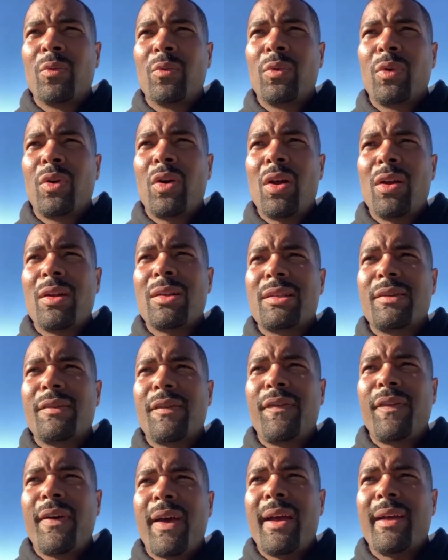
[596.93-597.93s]
regardless of the
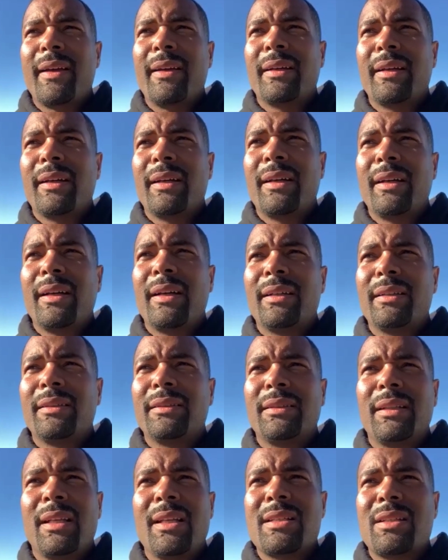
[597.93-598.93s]
fact, uh,
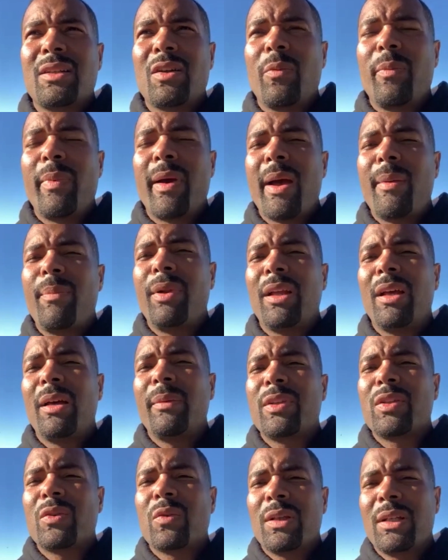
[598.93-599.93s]
it's no bad
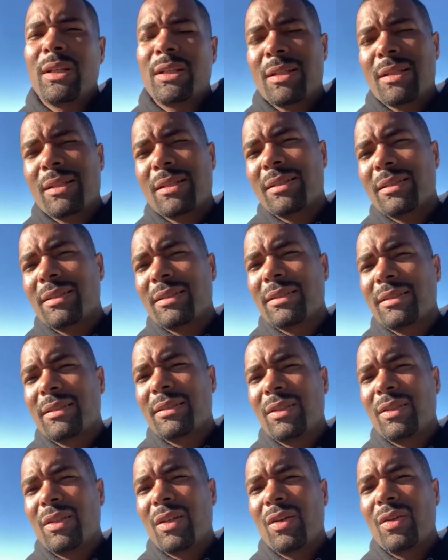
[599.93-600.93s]
blood between us.
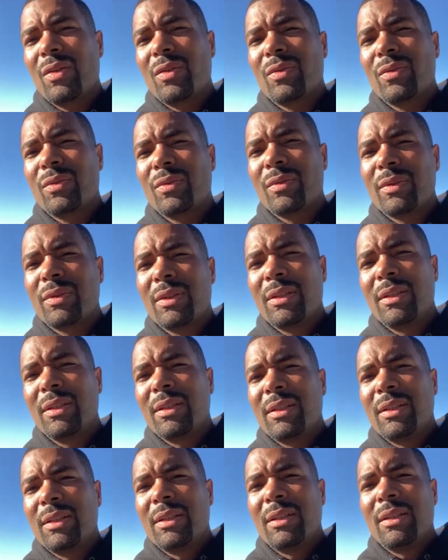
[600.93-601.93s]
You know,
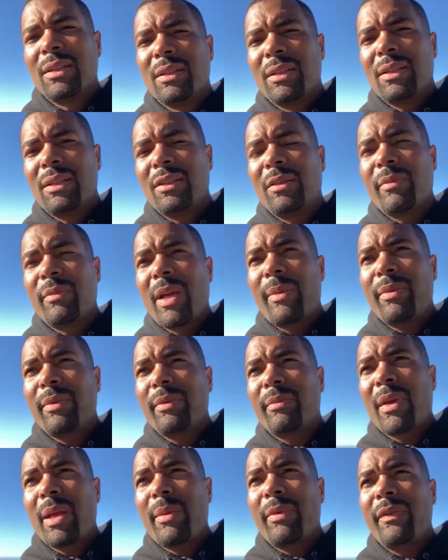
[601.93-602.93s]
you know, maybe
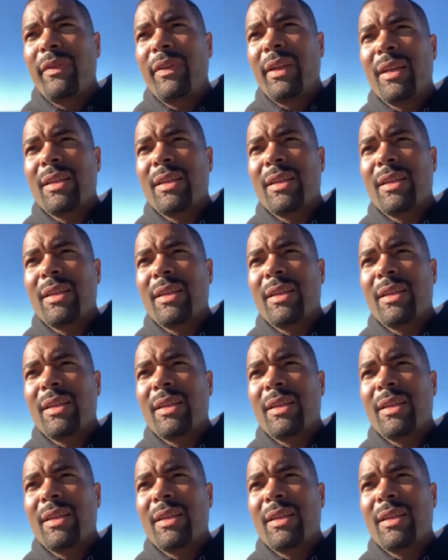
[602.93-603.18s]
maybe if you